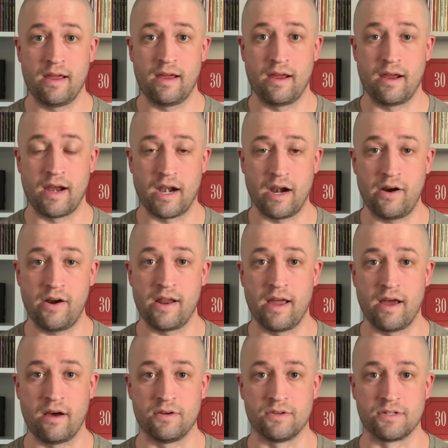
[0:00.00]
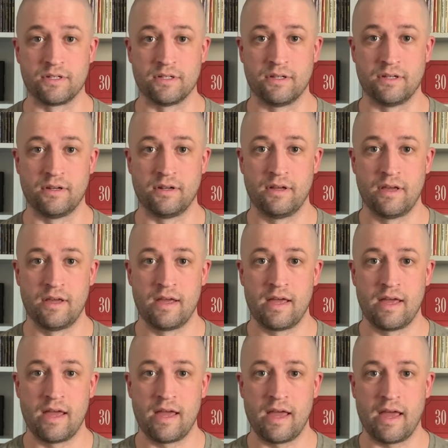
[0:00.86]
Harryhausen
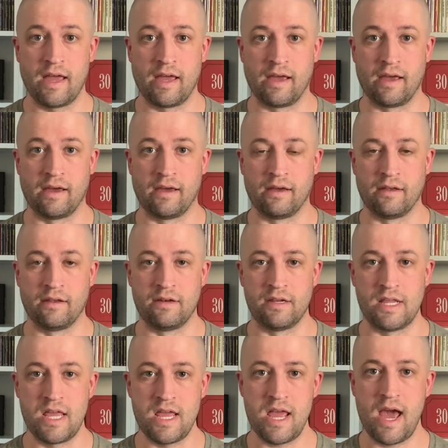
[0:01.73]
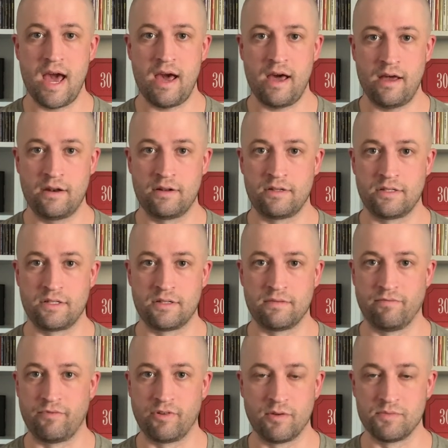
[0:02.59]
and he had
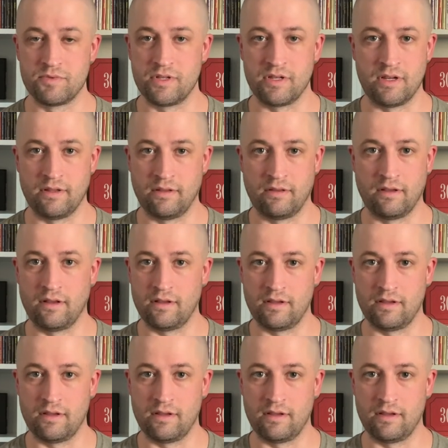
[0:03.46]
some films that